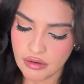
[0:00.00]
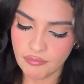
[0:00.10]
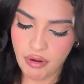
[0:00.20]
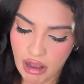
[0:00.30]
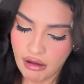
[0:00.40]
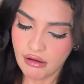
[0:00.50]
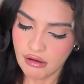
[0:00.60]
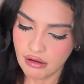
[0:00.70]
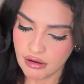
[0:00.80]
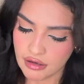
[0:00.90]
blah,
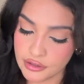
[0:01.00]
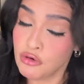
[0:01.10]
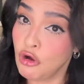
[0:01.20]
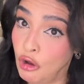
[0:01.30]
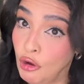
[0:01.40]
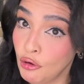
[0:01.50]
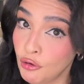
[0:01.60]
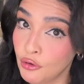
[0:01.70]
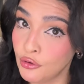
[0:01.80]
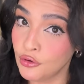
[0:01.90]
you good,
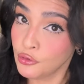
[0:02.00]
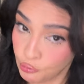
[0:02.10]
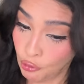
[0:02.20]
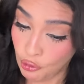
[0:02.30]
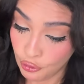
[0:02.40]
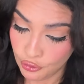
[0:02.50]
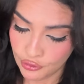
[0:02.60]
you good.